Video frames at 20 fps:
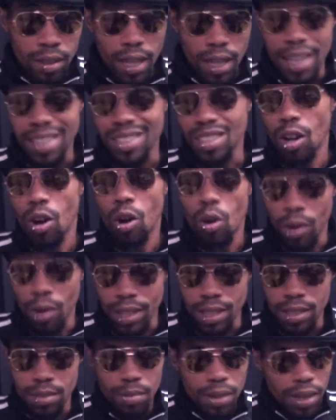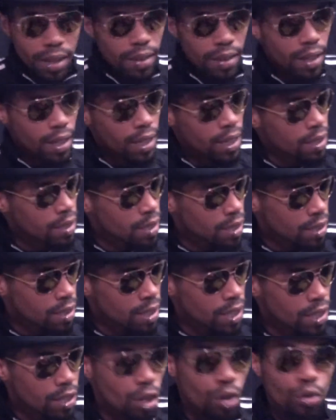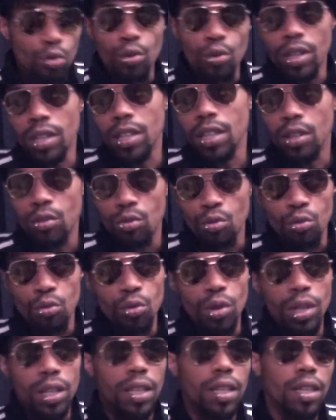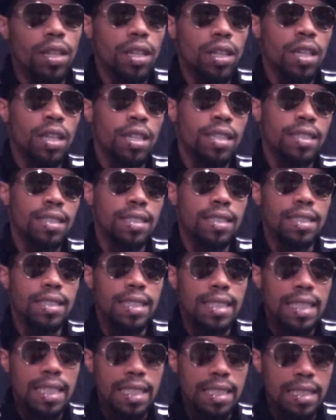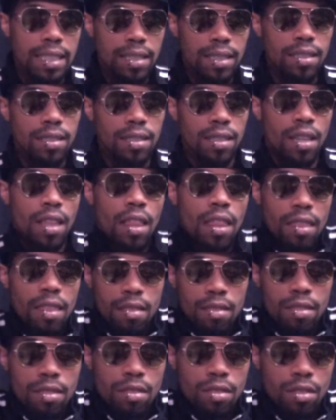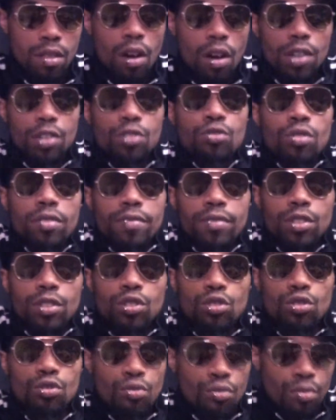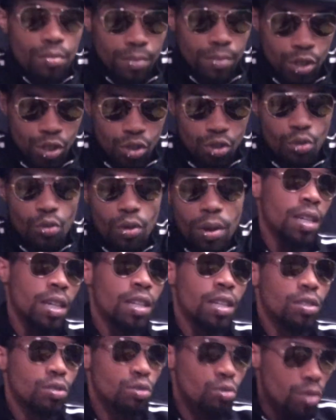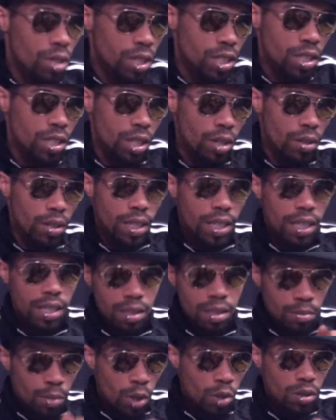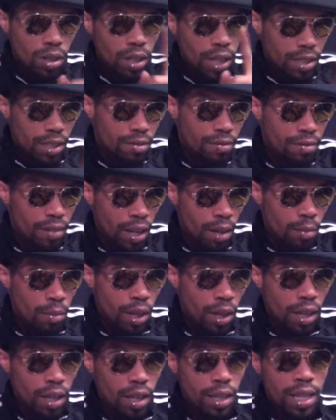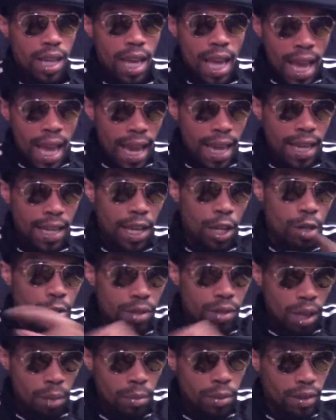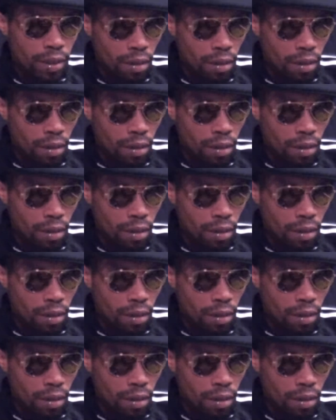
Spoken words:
as always, but I think he just needs a really, really decent, thought-driven script to really show that he is the most electrifying man in entertainment